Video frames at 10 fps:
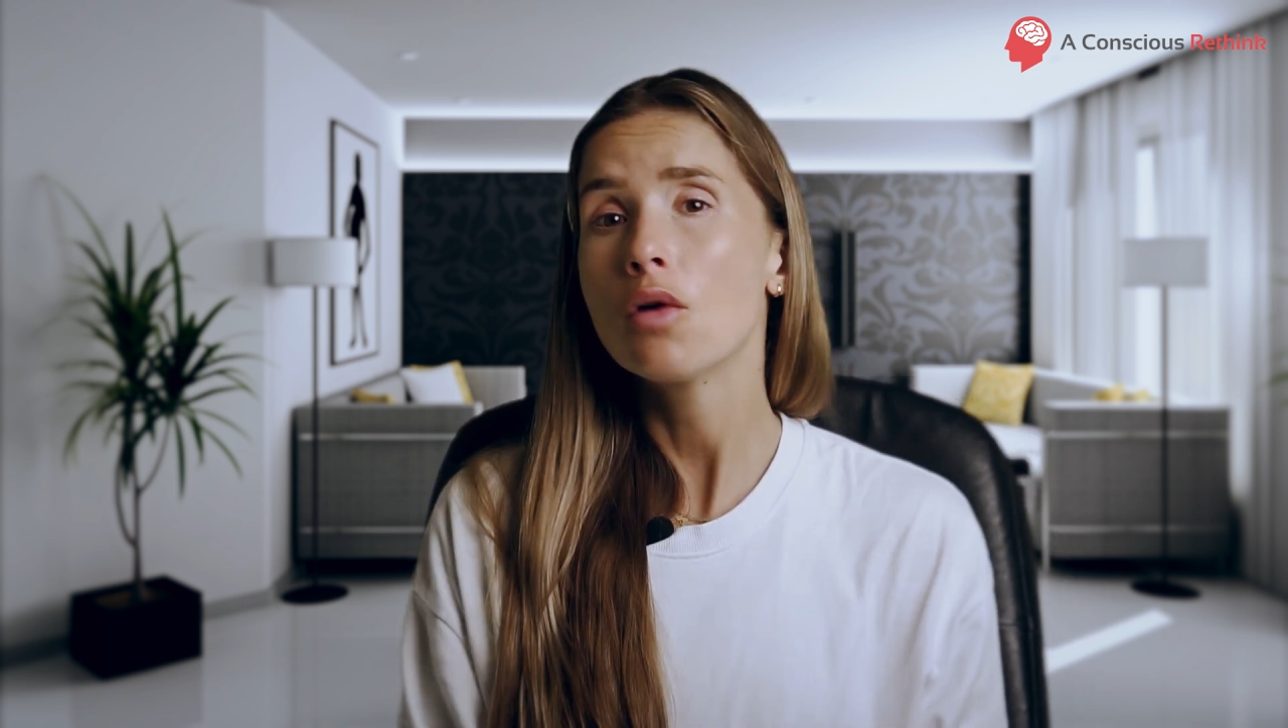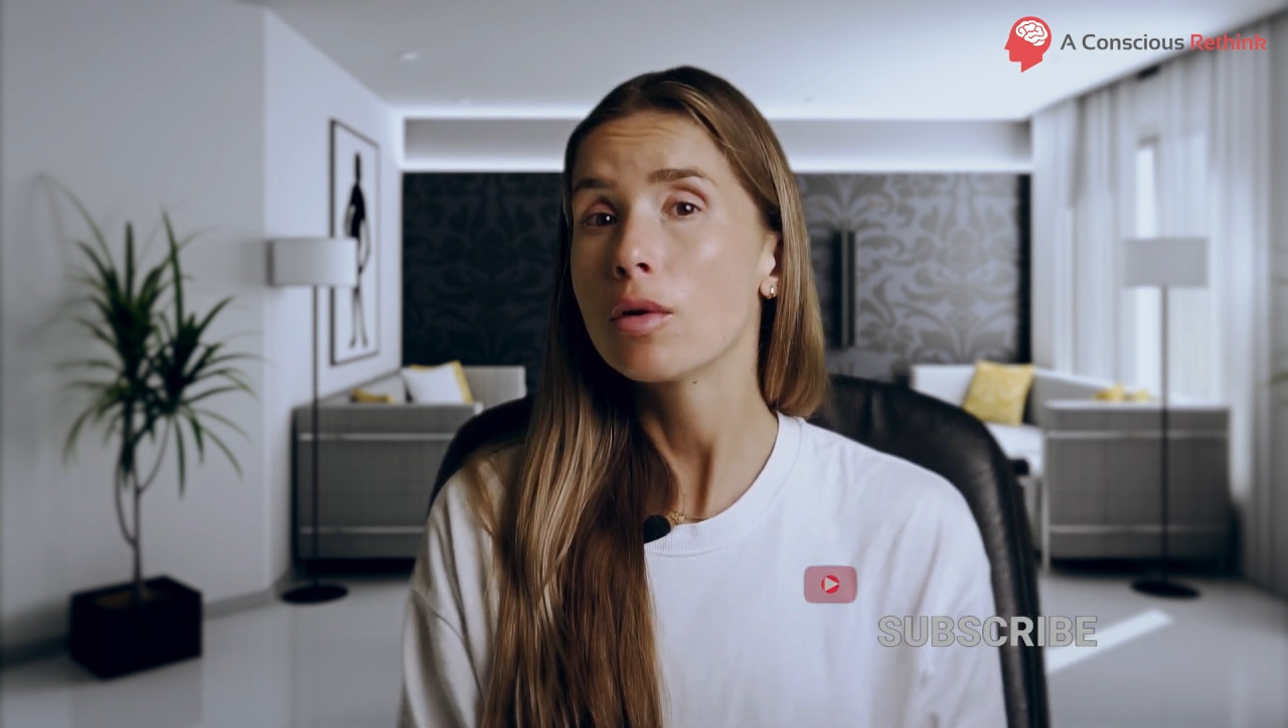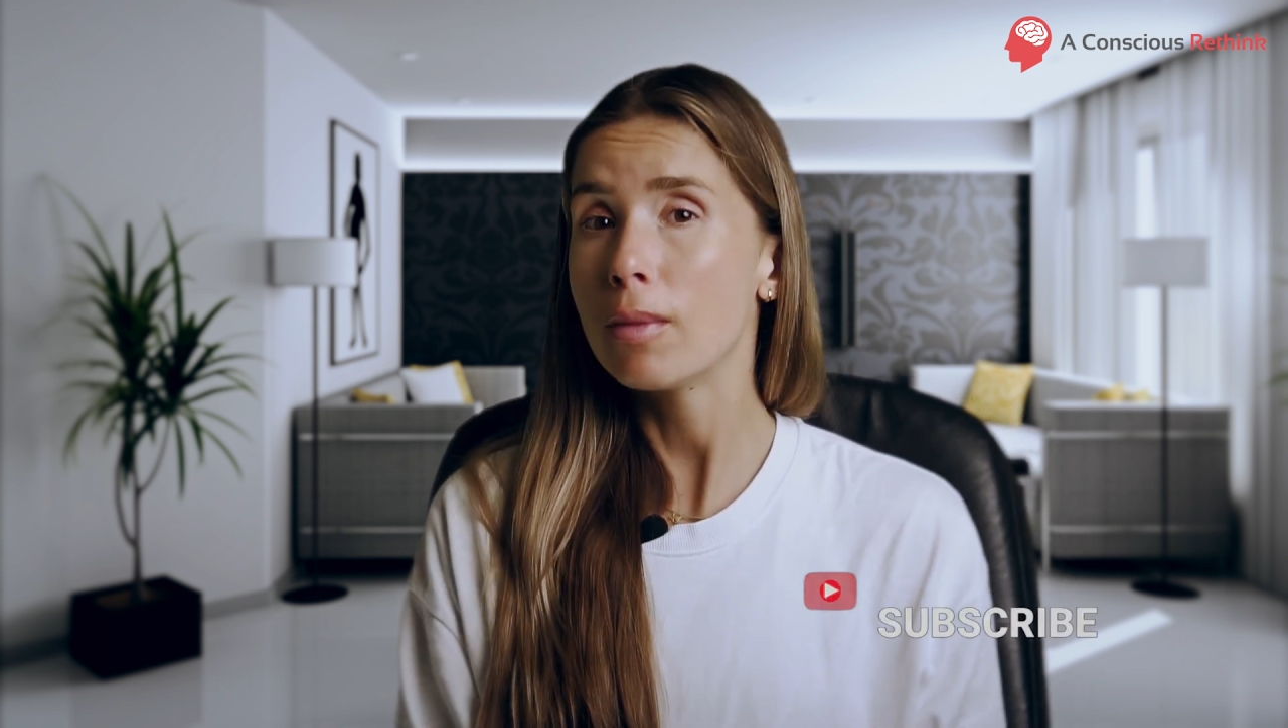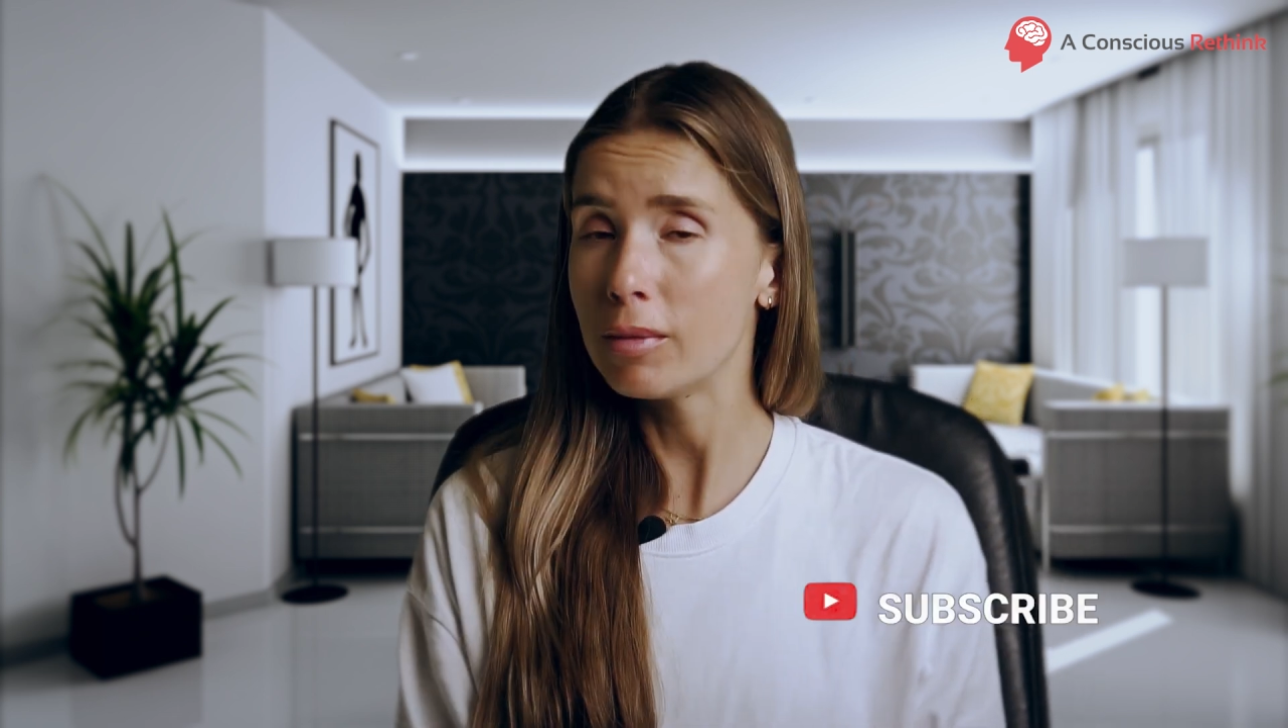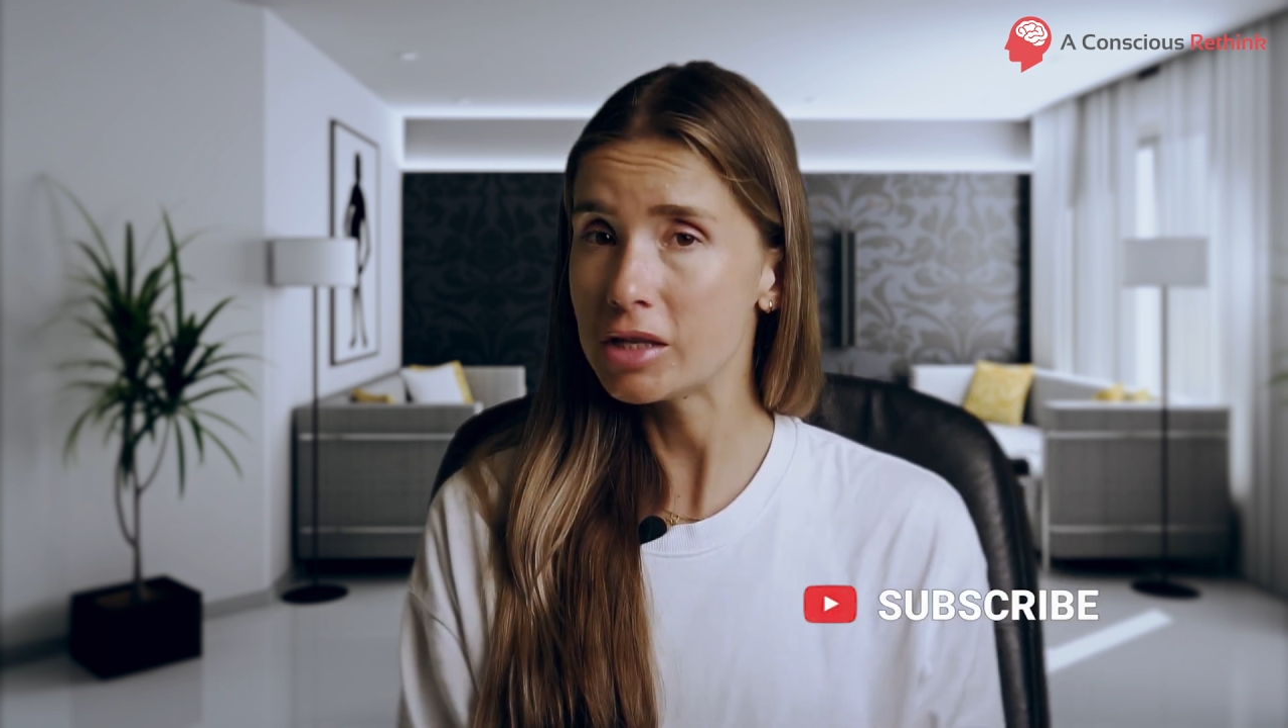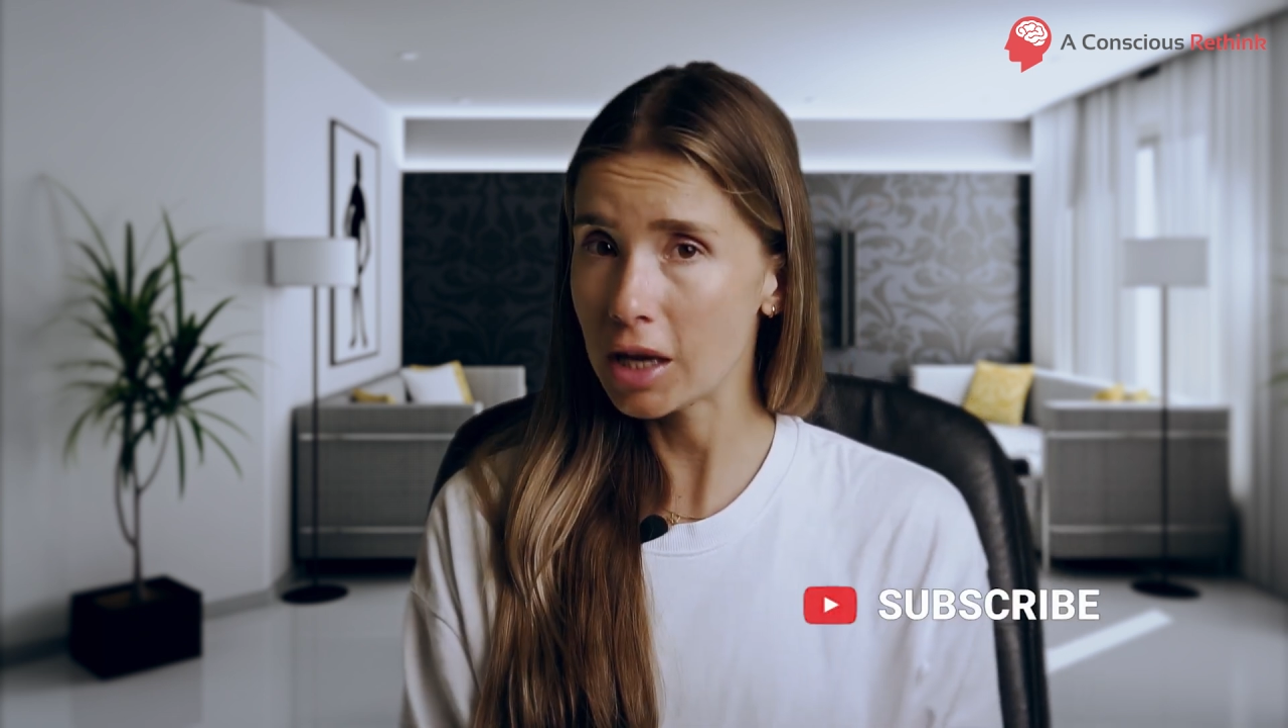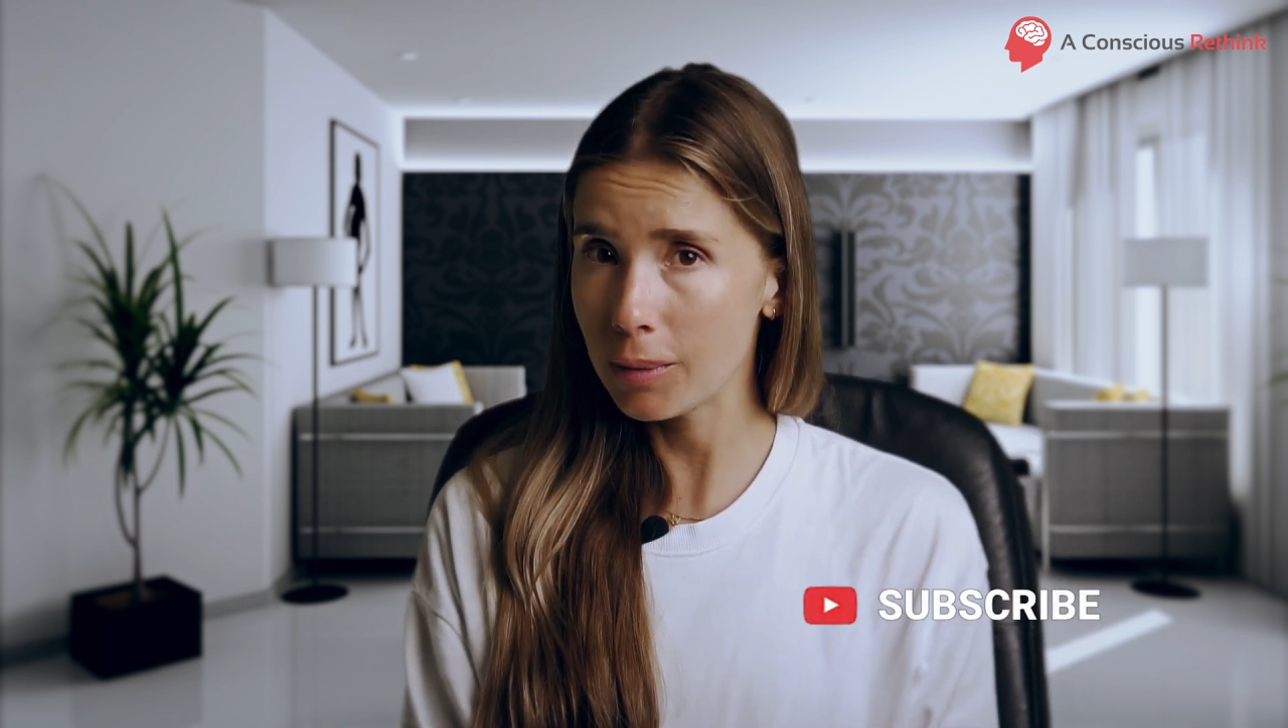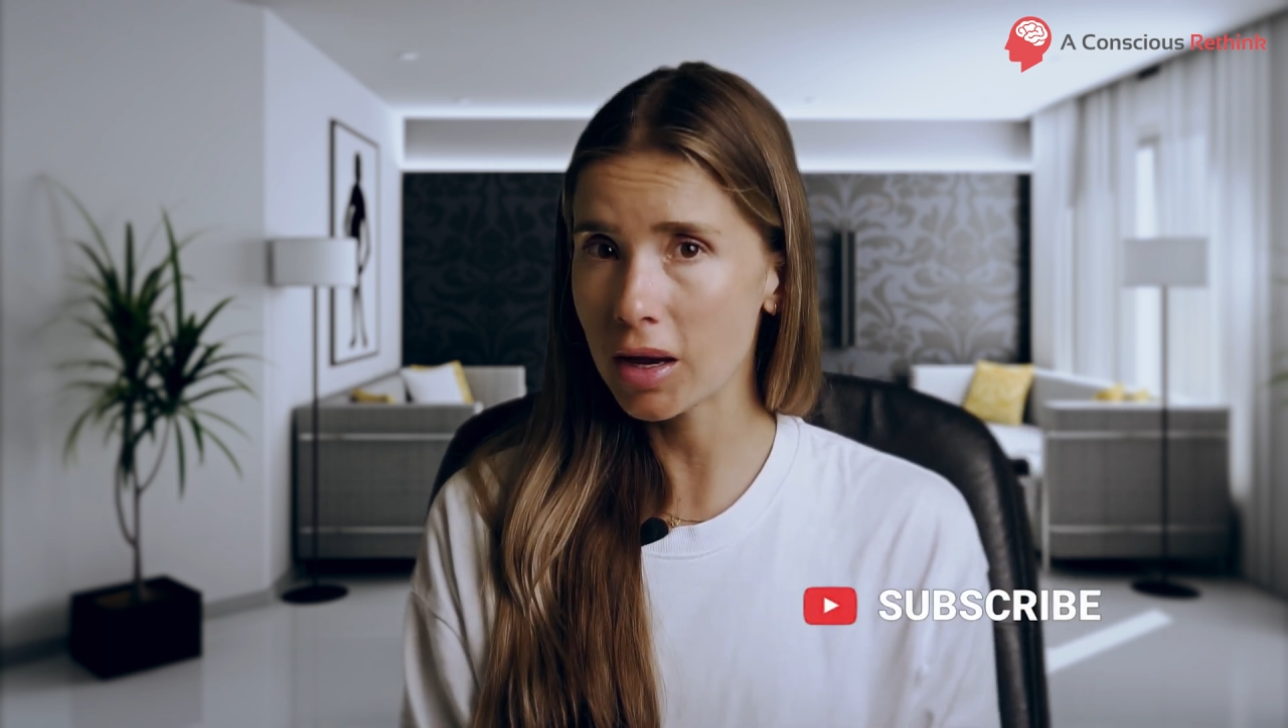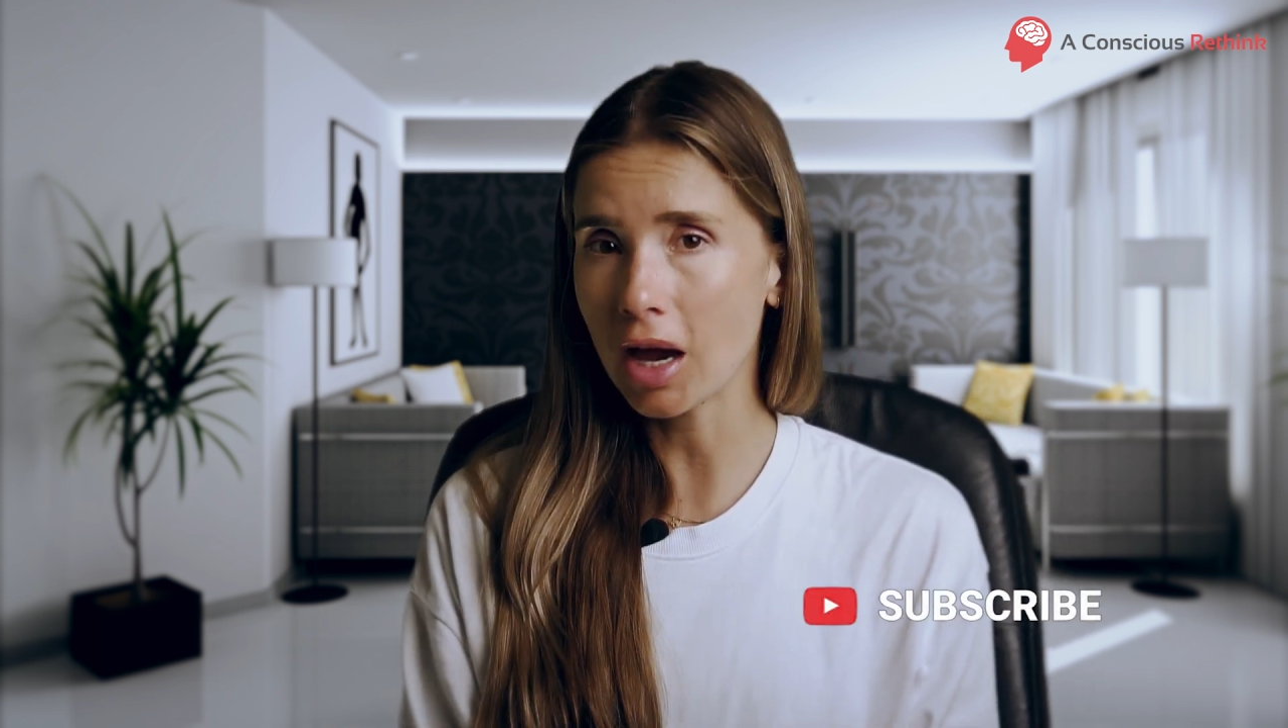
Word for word: Remember to keep it